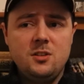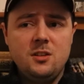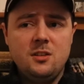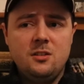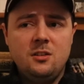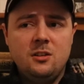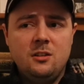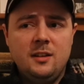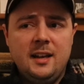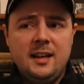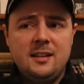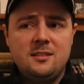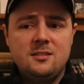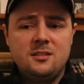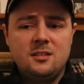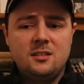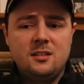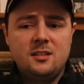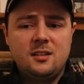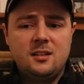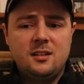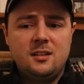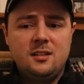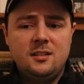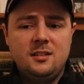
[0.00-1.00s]
you know, and,
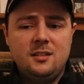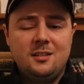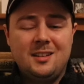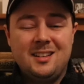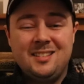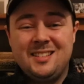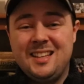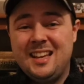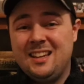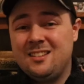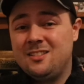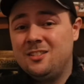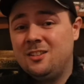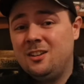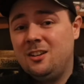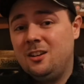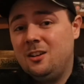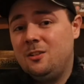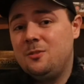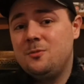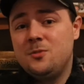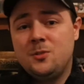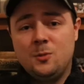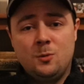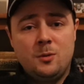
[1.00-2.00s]
you know, Attack of the
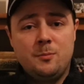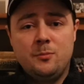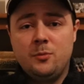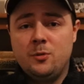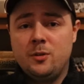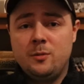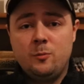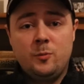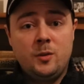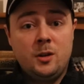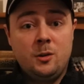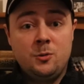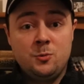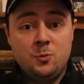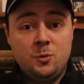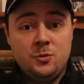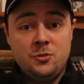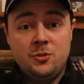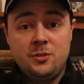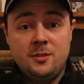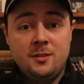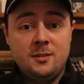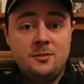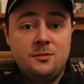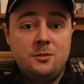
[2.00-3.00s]
Clones at one point when I was
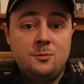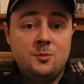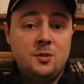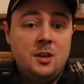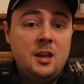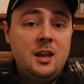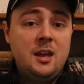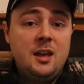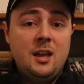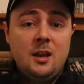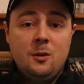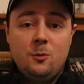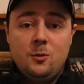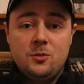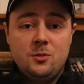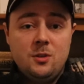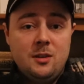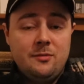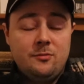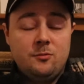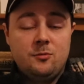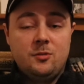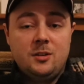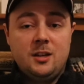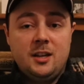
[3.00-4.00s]
watching these films, it wasn't
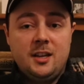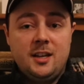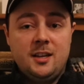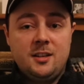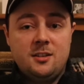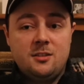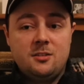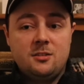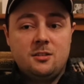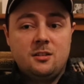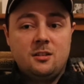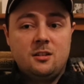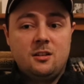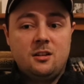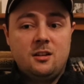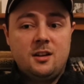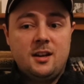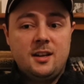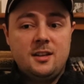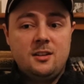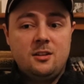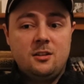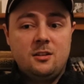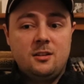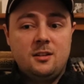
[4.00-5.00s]
even released,
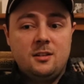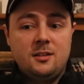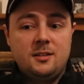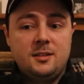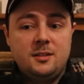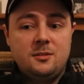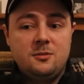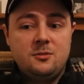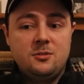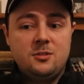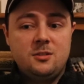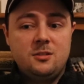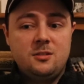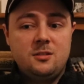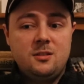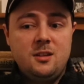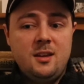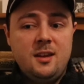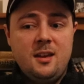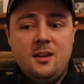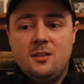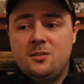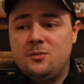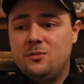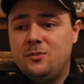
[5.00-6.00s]
you know, and it was just,
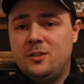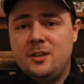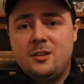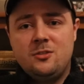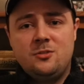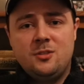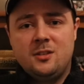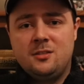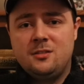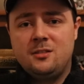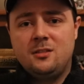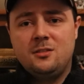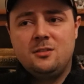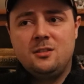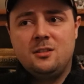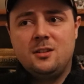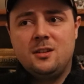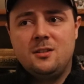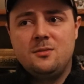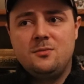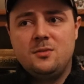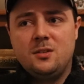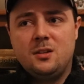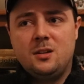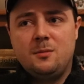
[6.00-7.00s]
yeah, it's very interesting to
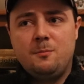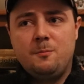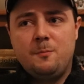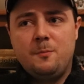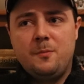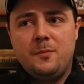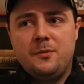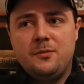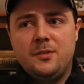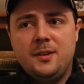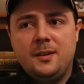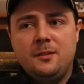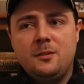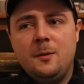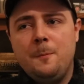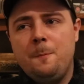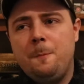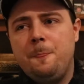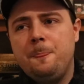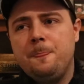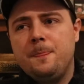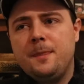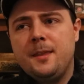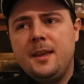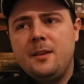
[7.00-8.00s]
kind of think.
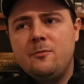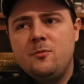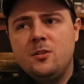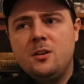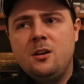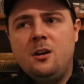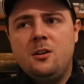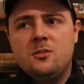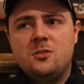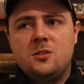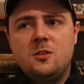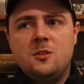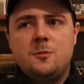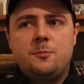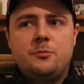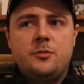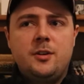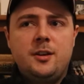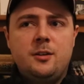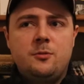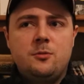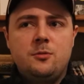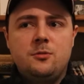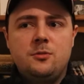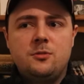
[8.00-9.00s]
In regards to the
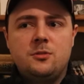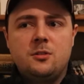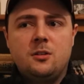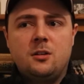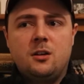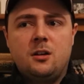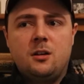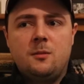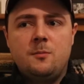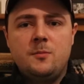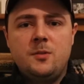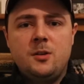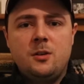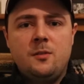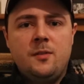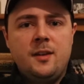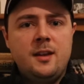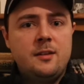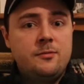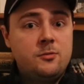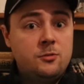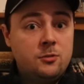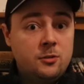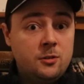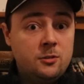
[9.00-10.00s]
prequels, you know, they
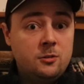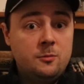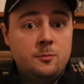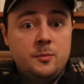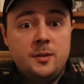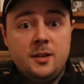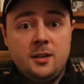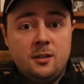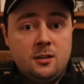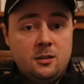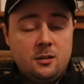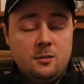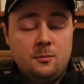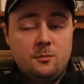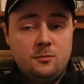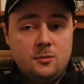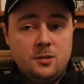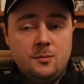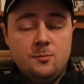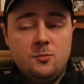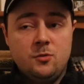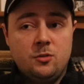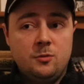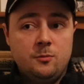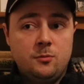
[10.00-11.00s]
have grown on me
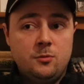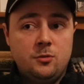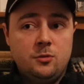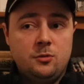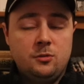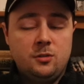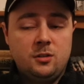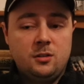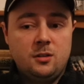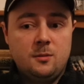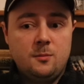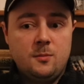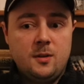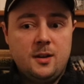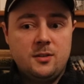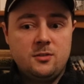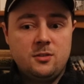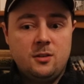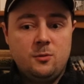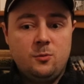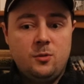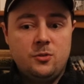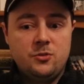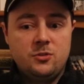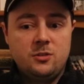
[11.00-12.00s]
more and more as
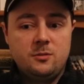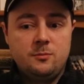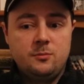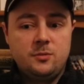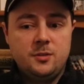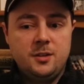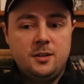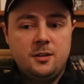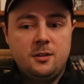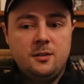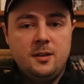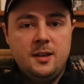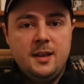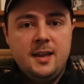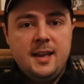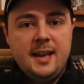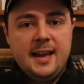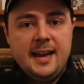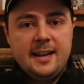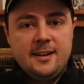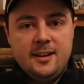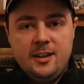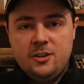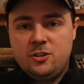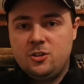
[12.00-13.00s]
I watched them, but, you know,
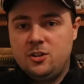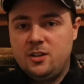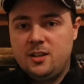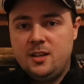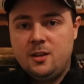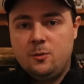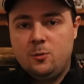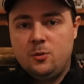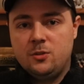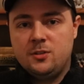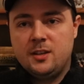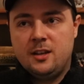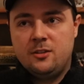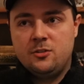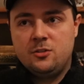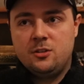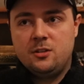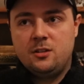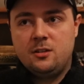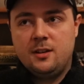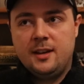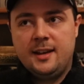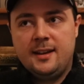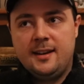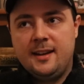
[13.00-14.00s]
initially it was actually,
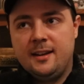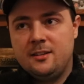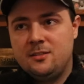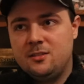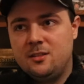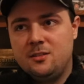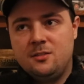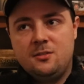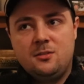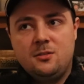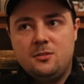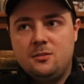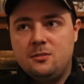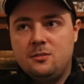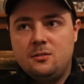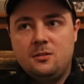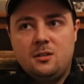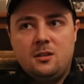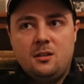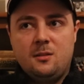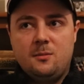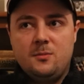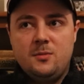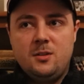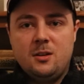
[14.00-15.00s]
I had access to,
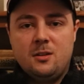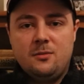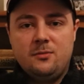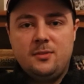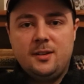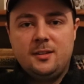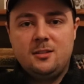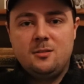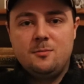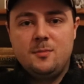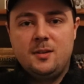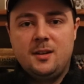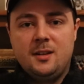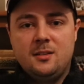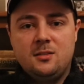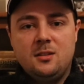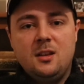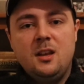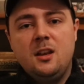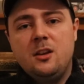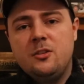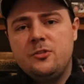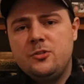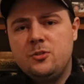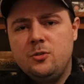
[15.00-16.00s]
you know, Phantom Menace
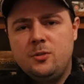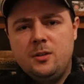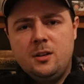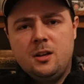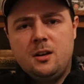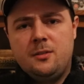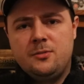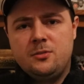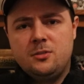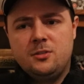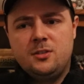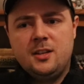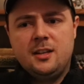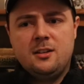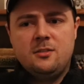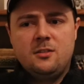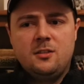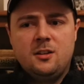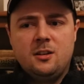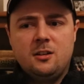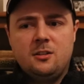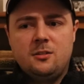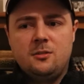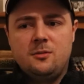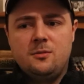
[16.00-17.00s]
shortly after Attack of the
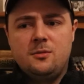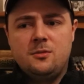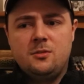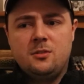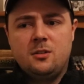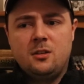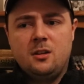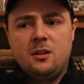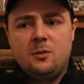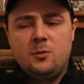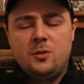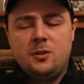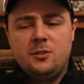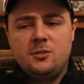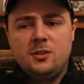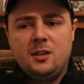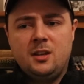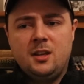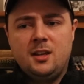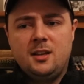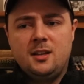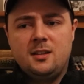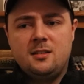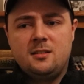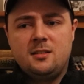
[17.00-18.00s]
Clones when I was a
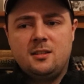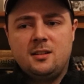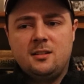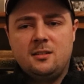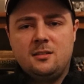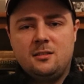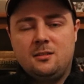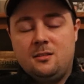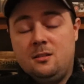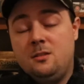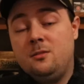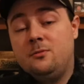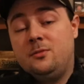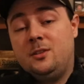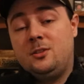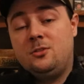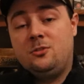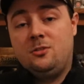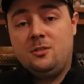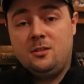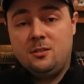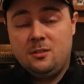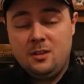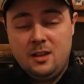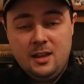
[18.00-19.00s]
kid, and
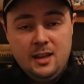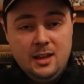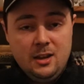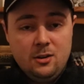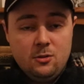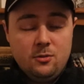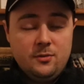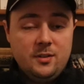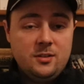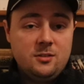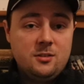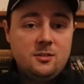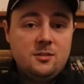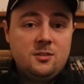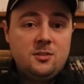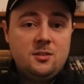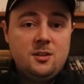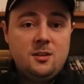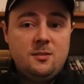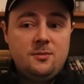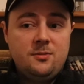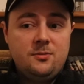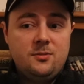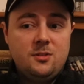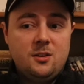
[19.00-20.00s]
eventually Revenge of the
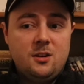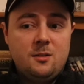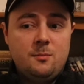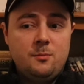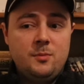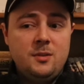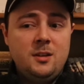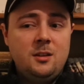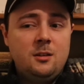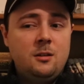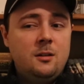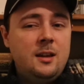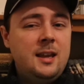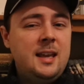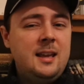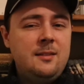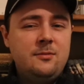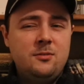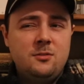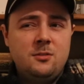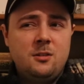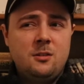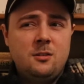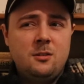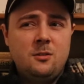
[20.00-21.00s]
Sith, but, you know,
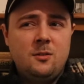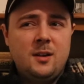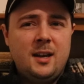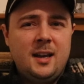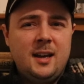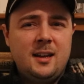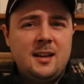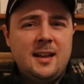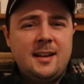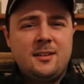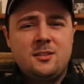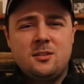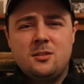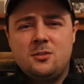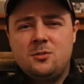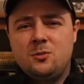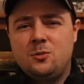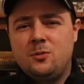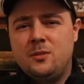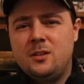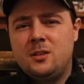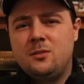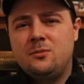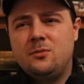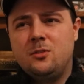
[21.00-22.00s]
even though I had access to all
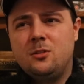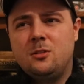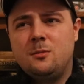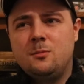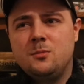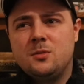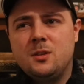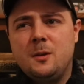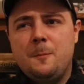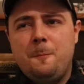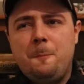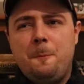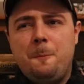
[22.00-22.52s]
these films,